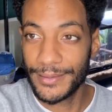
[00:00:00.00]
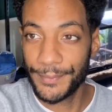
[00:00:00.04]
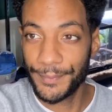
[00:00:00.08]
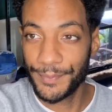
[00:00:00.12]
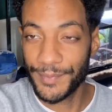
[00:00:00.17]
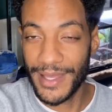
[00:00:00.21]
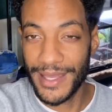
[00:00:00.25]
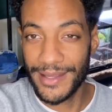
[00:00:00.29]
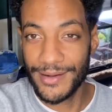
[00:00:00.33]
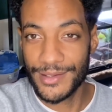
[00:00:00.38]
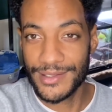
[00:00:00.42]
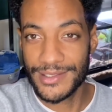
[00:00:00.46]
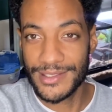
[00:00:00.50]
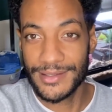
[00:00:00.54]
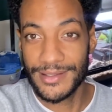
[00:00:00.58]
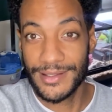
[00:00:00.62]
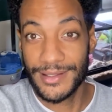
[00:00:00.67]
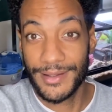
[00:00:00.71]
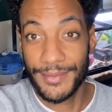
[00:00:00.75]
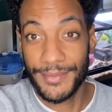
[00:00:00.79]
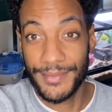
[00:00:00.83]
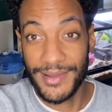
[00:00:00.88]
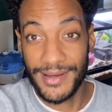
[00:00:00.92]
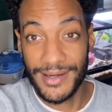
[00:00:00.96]
I understand the
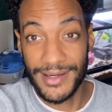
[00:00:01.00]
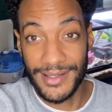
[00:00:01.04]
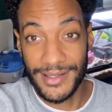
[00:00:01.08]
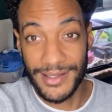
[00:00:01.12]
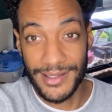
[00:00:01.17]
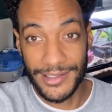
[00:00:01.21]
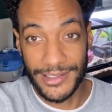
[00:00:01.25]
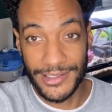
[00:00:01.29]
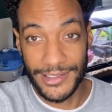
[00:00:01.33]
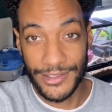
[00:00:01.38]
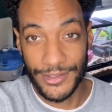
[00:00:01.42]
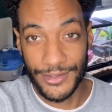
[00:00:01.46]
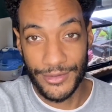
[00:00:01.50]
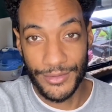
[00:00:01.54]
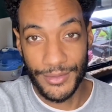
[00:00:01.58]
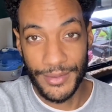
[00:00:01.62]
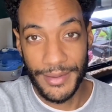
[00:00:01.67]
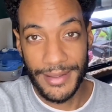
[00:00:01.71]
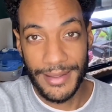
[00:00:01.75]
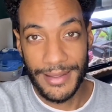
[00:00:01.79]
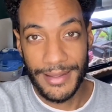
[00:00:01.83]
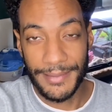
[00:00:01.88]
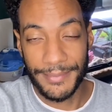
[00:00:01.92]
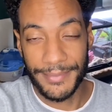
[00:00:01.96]
humidity issue,
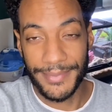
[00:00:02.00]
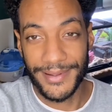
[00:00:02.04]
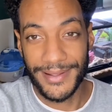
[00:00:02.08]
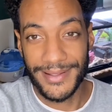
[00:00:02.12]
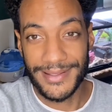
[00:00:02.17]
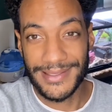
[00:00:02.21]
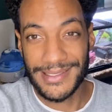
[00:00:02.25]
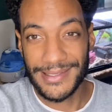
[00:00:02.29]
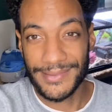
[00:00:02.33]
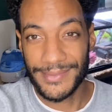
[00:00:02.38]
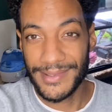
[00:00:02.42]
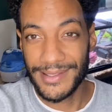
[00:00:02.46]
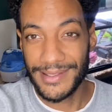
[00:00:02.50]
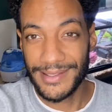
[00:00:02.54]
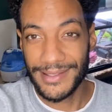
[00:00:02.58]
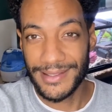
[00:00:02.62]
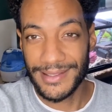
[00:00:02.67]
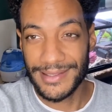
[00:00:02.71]
but to me,